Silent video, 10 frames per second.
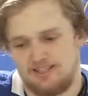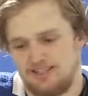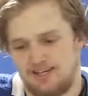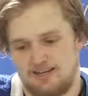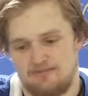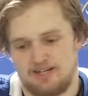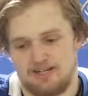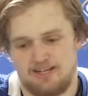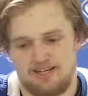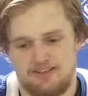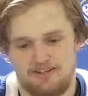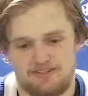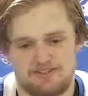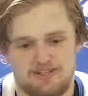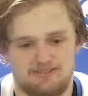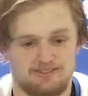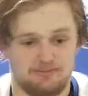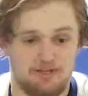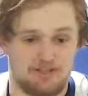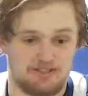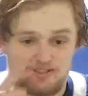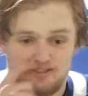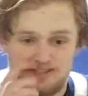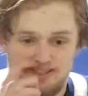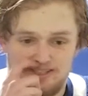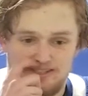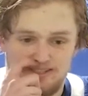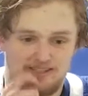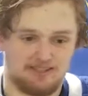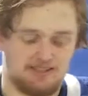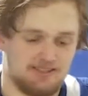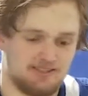I think it's taught me some patience. I